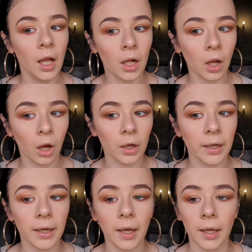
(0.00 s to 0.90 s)

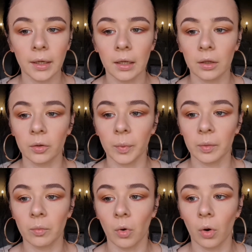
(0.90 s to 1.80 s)
longer and a little bit
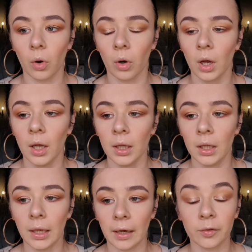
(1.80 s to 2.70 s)
more
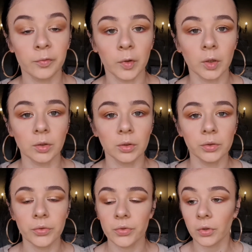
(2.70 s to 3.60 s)
like full,
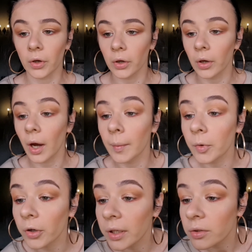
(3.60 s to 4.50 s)
so I'm
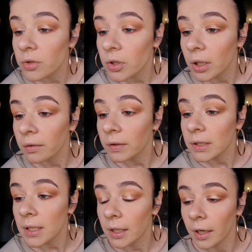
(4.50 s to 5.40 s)
going to give it
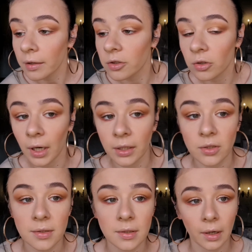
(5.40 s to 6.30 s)
another try
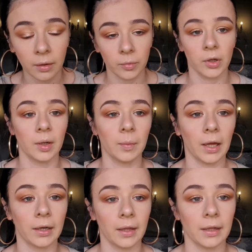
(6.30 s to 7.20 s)
just now. I'm going to apply
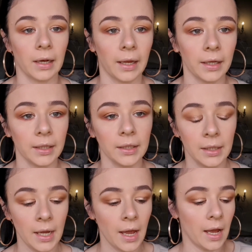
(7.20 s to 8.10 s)
another layer,
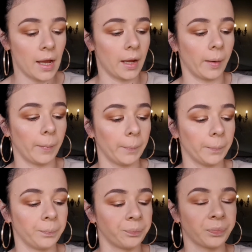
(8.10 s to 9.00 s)
and
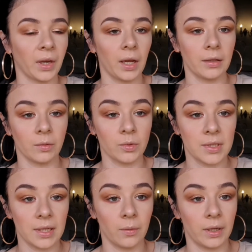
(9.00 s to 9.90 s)
then we'll
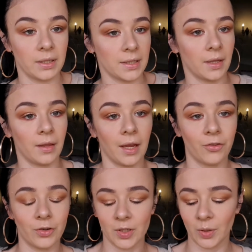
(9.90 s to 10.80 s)
see what the end
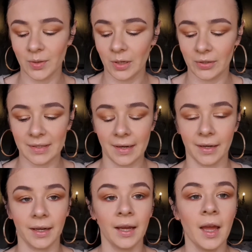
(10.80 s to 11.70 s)
result looks
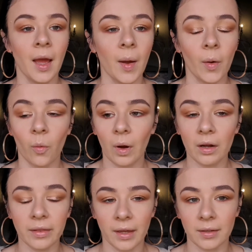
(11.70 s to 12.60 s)
like. While
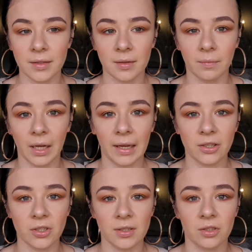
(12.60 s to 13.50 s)
that my
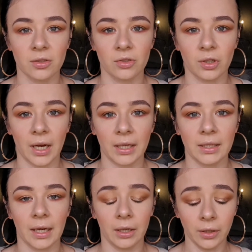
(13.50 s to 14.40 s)
lashes is drying
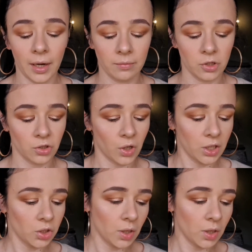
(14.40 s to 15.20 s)
down, I'm just going to